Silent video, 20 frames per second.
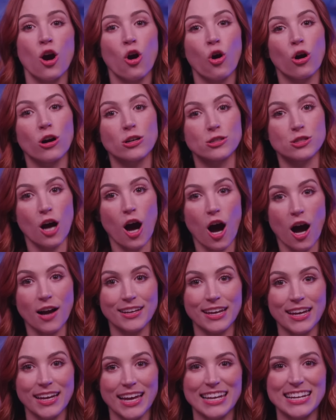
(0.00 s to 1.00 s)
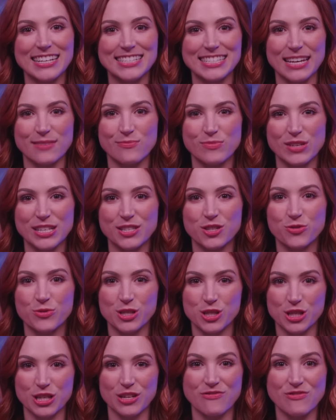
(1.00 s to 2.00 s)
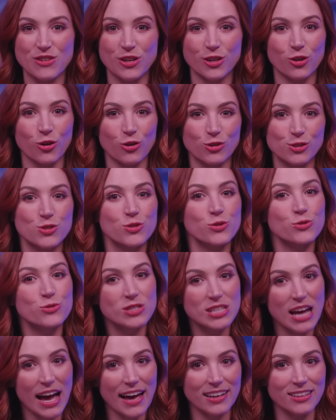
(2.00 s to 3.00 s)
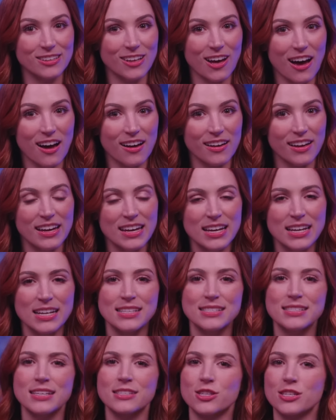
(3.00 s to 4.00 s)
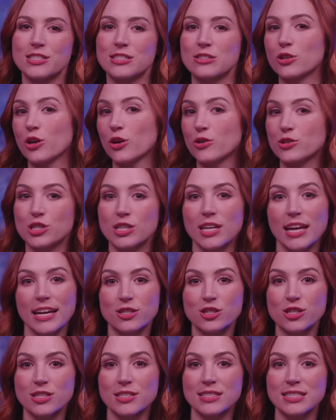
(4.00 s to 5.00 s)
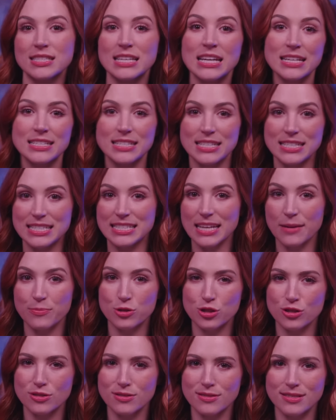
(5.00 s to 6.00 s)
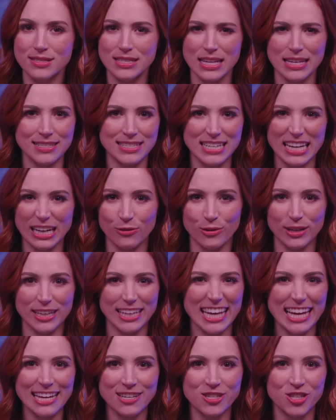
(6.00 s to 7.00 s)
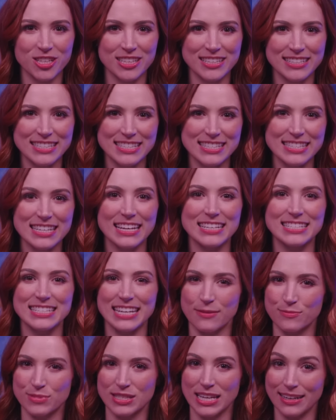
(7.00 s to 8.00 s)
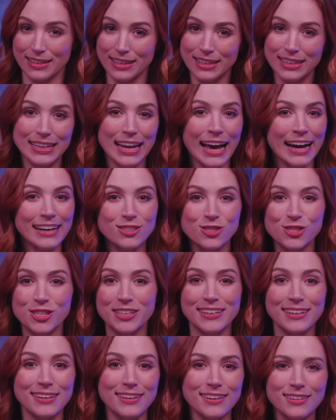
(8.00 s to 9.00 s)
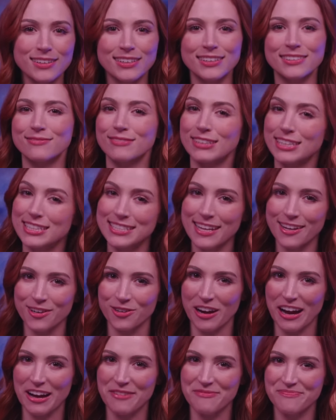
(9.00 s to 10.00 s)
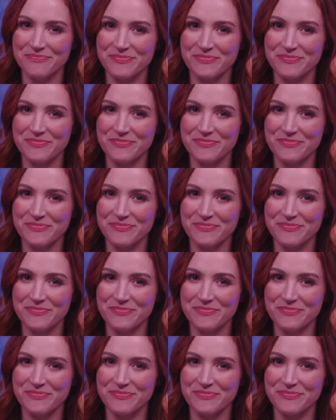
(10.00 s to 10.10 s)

are talking and attempting to achieve their goals through dialogue, such as negotiations, deceptions, interrogations, attempts at connection, etc.